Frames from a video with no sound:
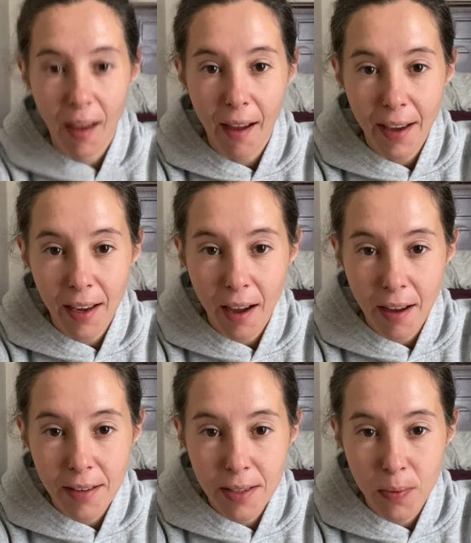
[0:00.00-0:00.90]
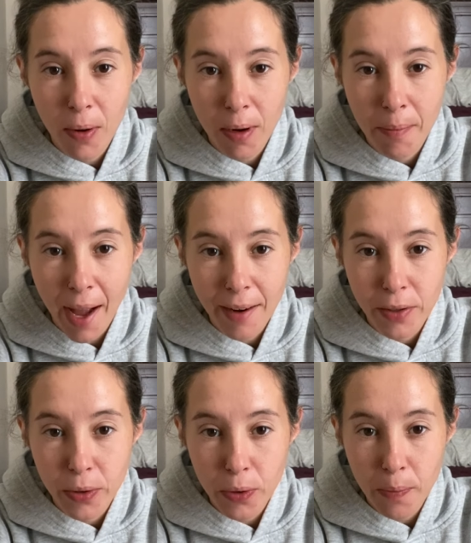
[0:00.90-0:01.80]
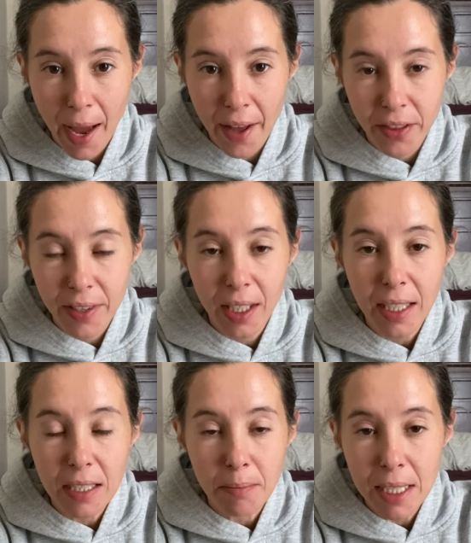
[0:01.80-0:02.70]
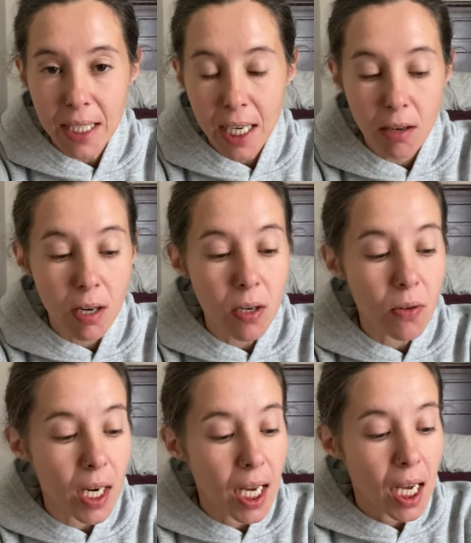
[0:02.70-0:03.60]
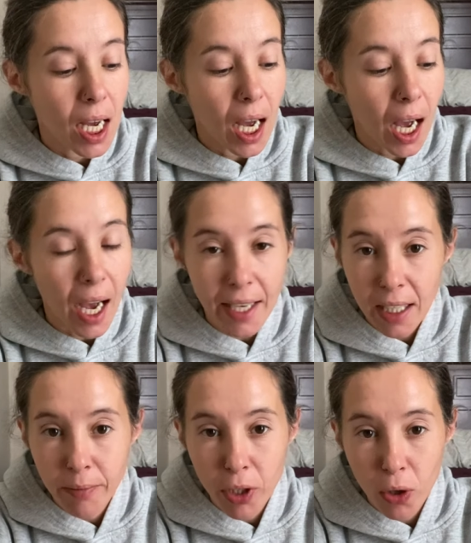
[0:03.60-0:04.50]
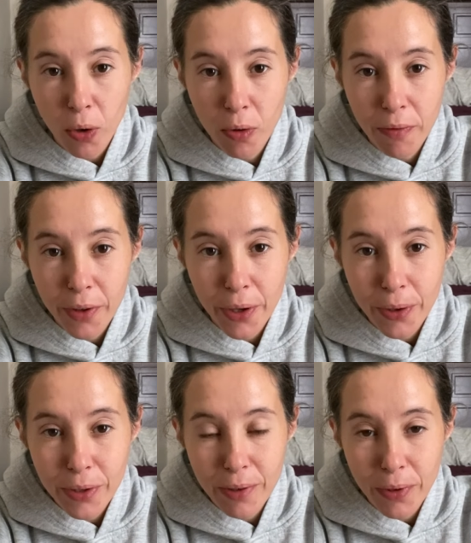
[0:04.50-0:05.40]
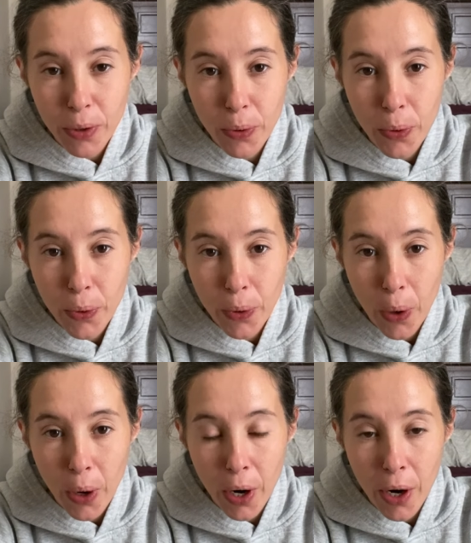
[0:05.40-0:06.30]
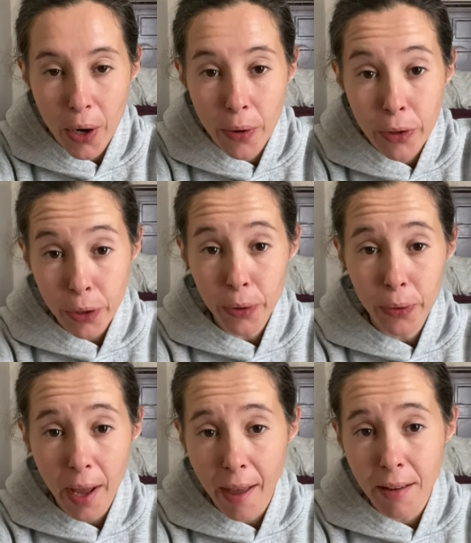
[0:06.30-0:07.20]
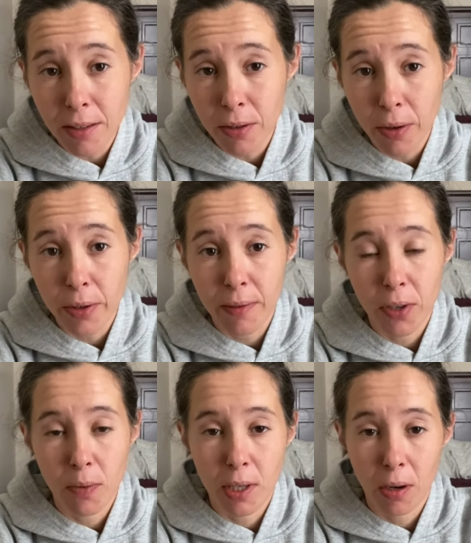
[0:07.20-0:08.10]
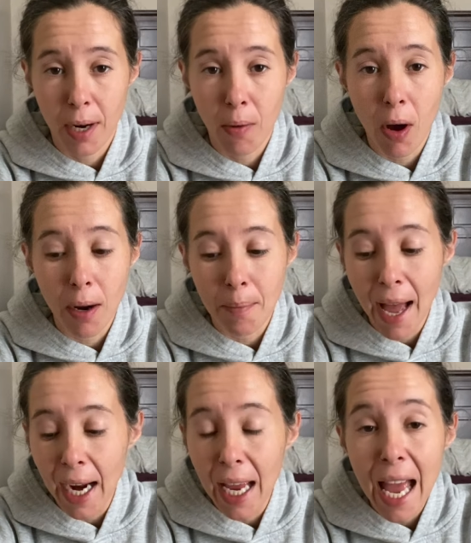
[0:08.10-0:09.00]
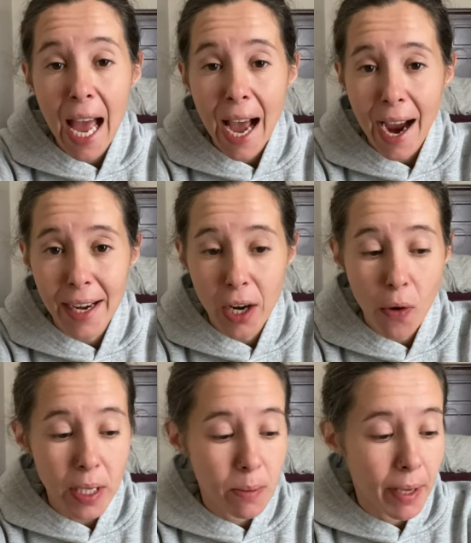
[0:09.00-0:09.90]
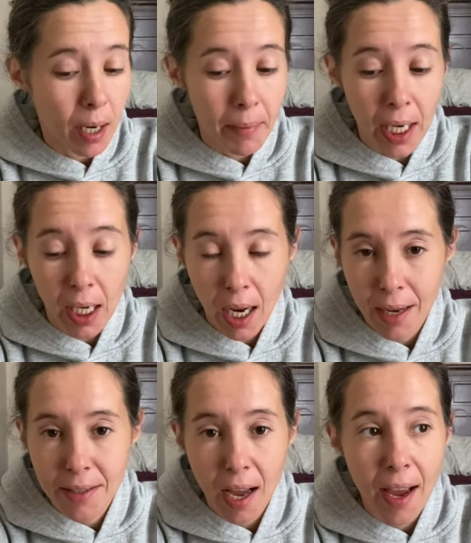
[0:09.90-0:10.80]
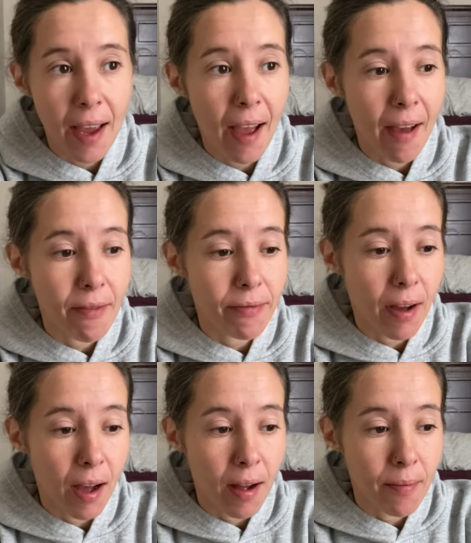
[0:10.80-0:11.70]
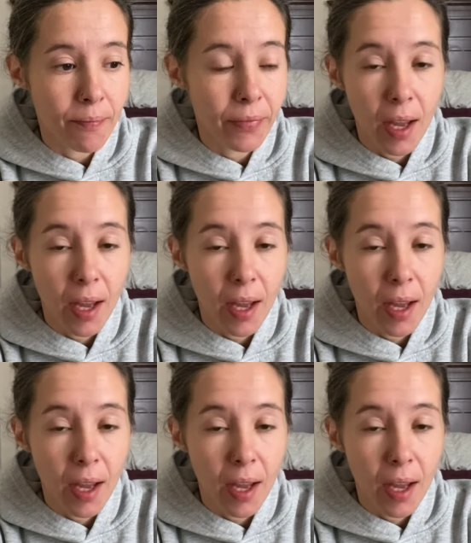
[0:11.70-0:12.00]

Hi guys, welcome back to Path of Enlightenment Tarot. I am Nicole for those of you who are new and to those of you returning, welcome back. I know it's been a minute guys. I have um,